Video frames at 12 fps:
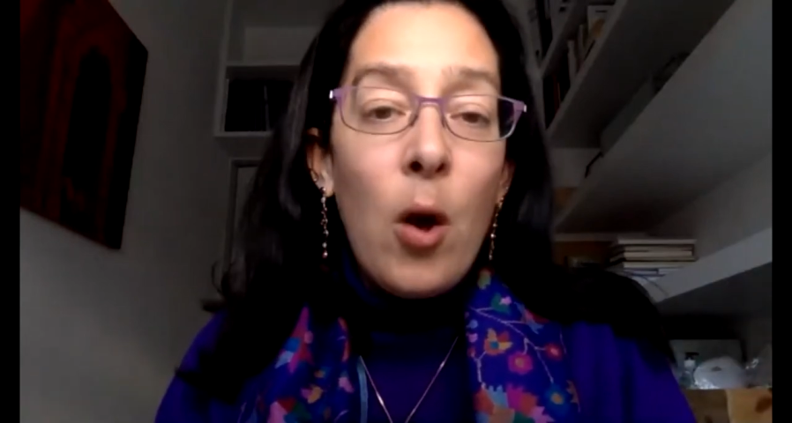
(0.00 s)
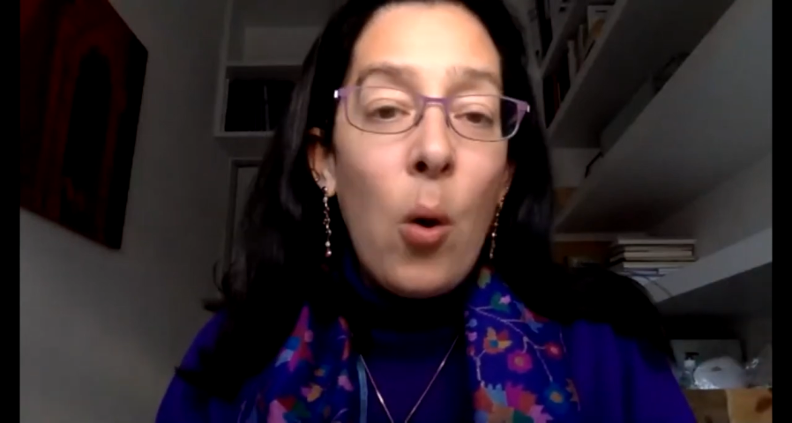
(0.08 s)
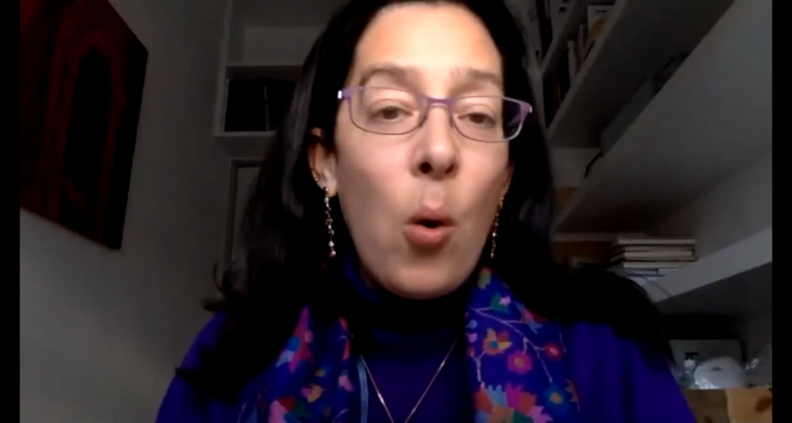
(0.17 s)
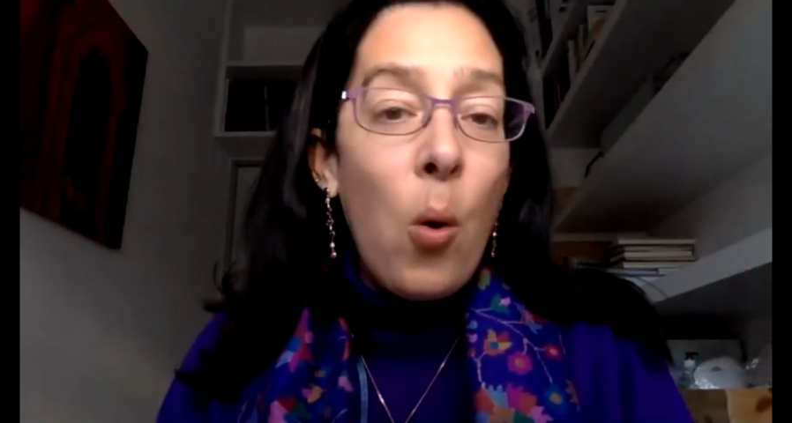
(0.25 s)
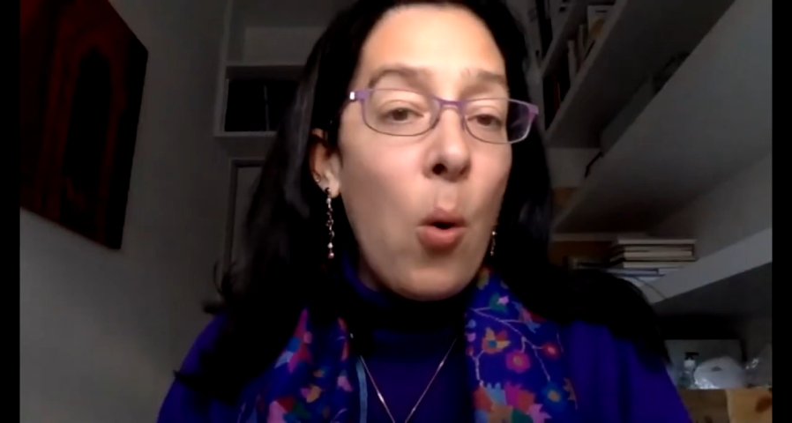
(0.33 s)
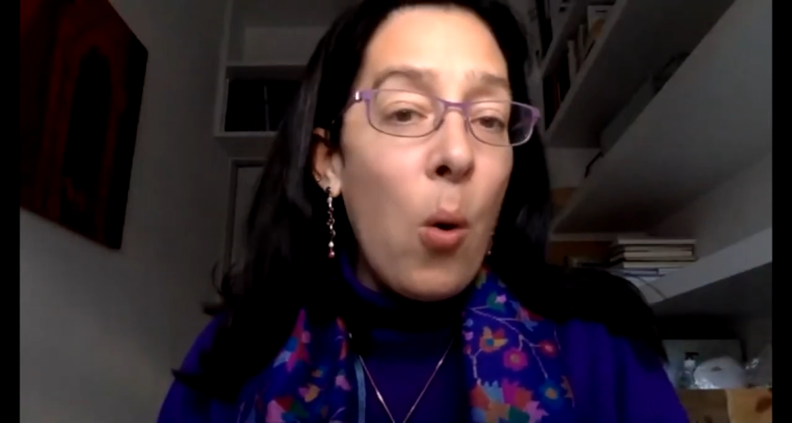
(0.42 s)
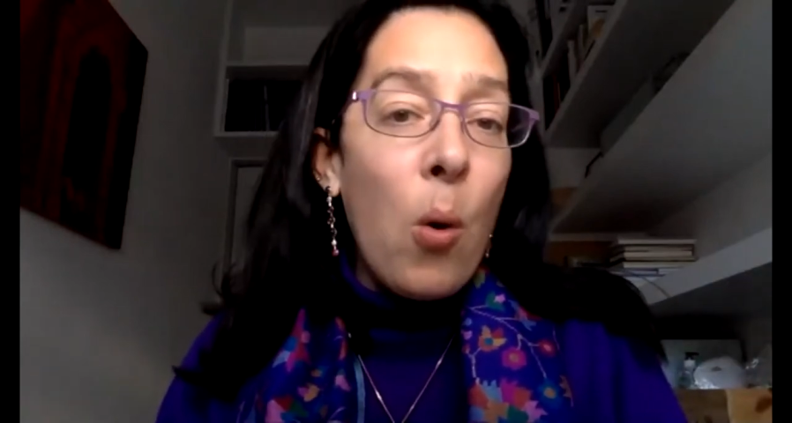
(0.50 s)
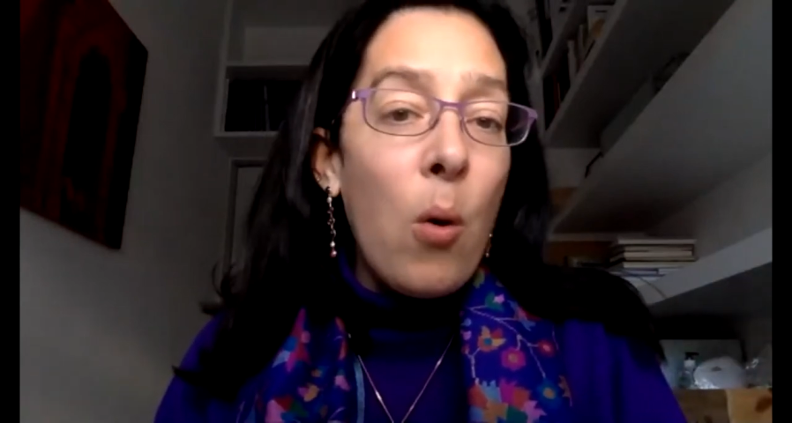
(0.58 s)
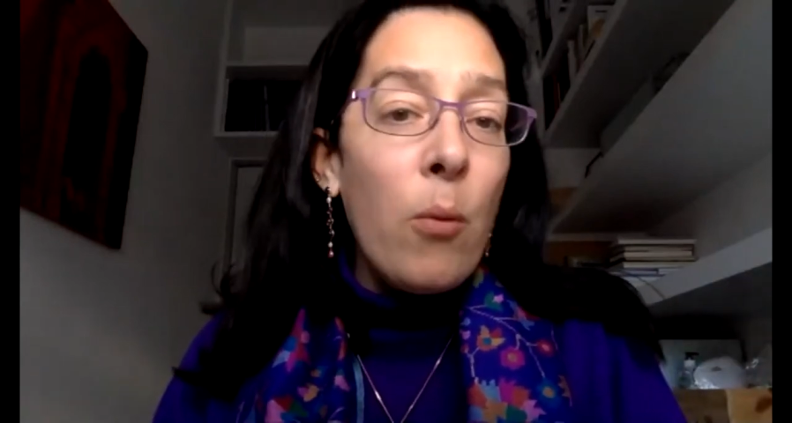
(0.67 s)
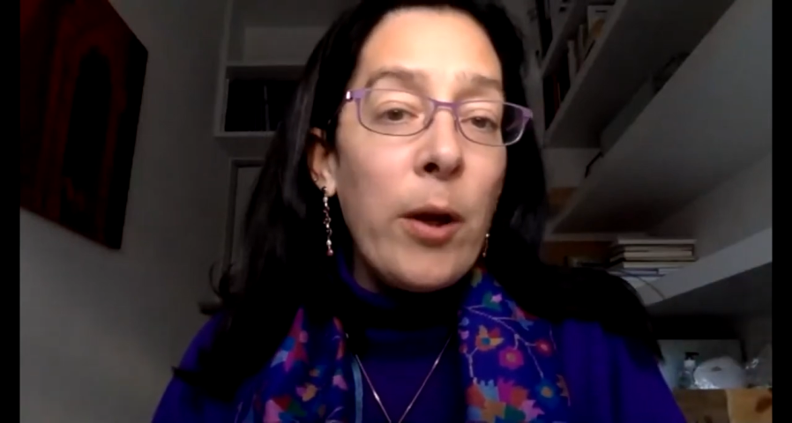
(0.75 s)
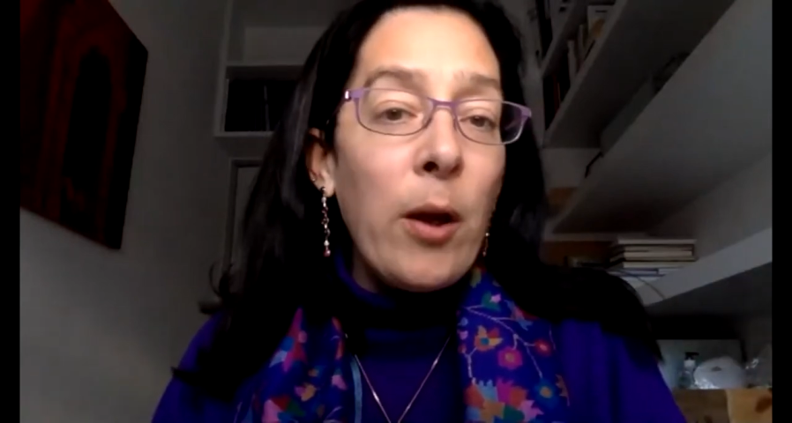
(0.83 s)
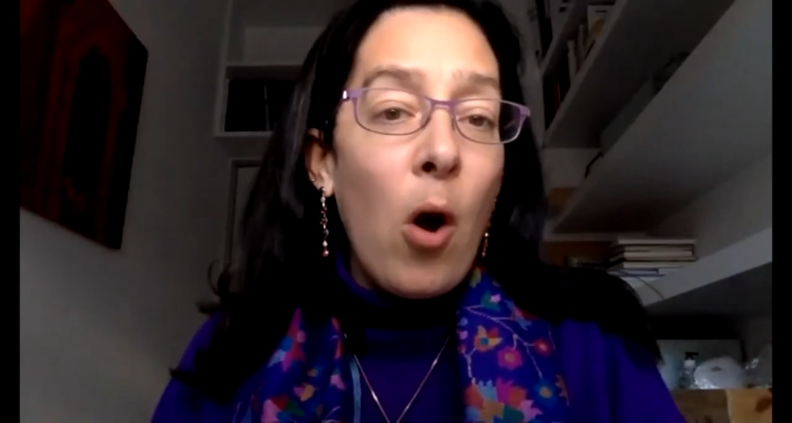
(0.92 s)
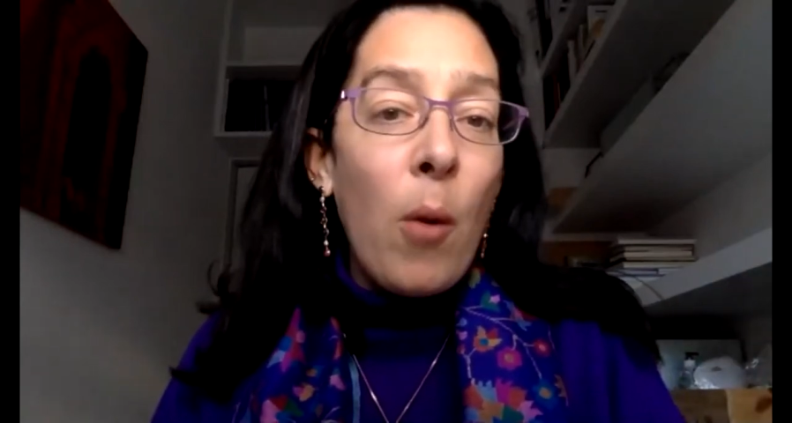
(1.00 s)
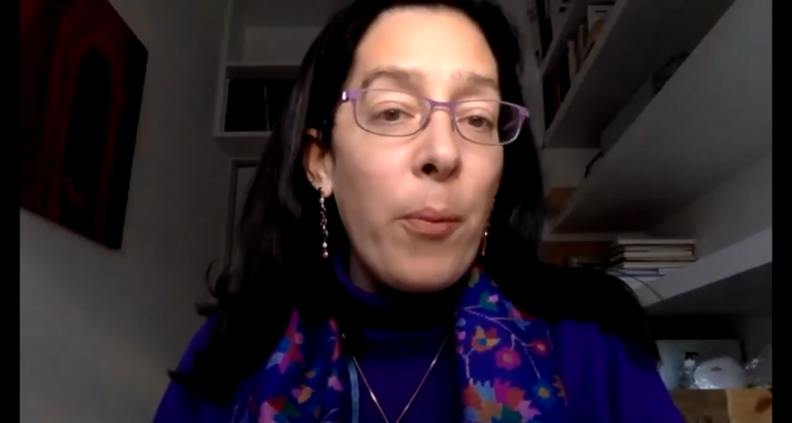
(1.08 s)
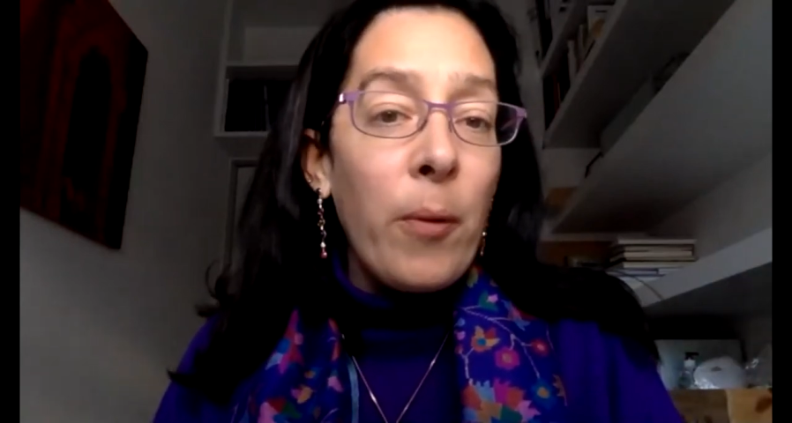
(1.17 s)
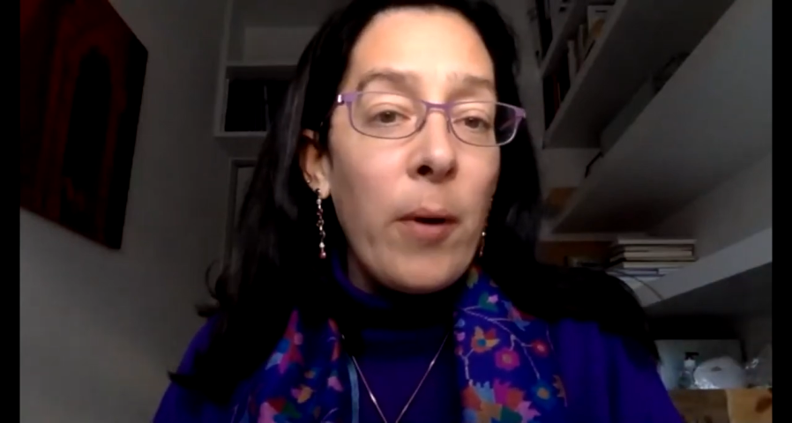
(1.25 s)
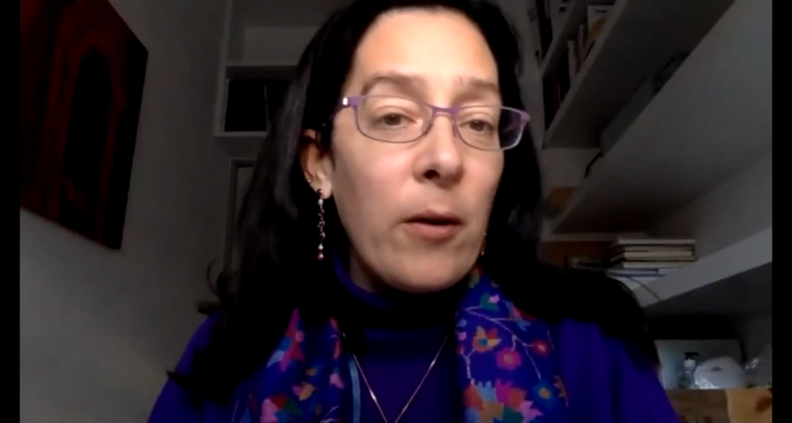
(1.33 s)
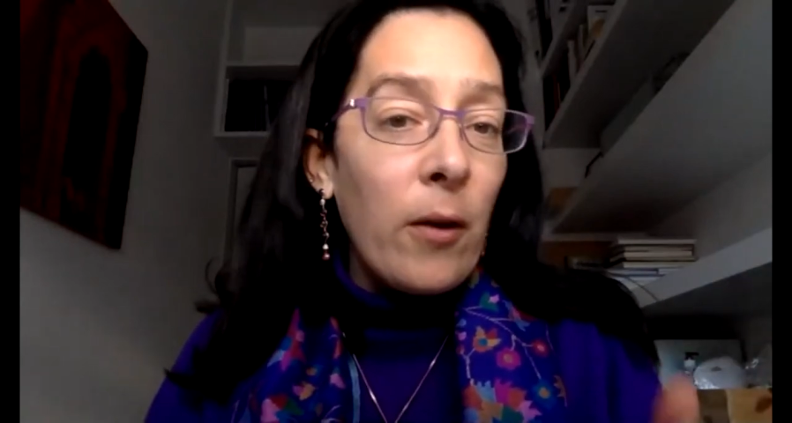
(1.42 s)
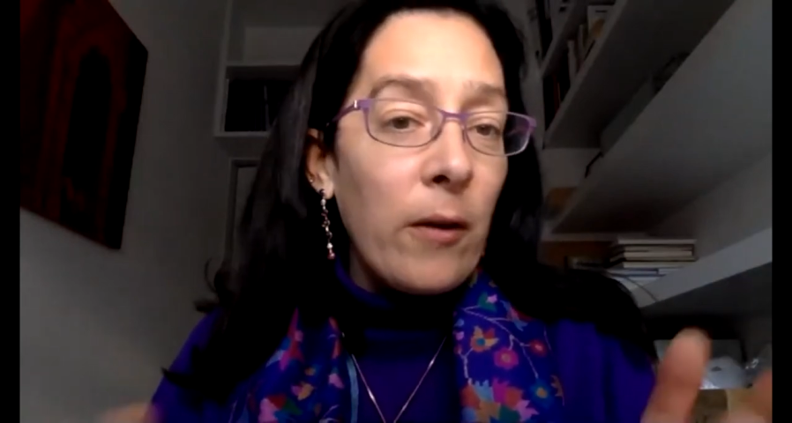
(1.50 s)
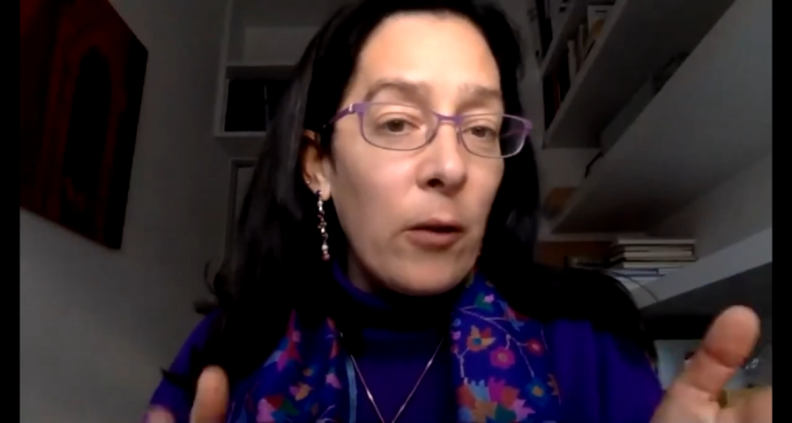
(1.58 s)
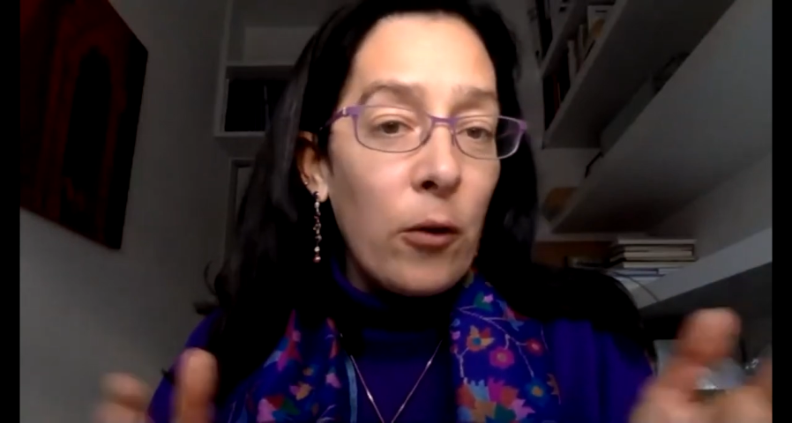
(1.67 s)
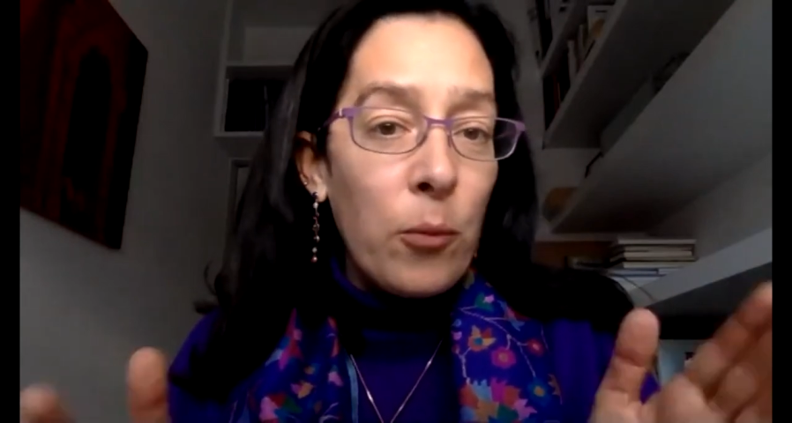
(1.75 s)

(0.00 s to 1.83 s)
or we operate on a sort of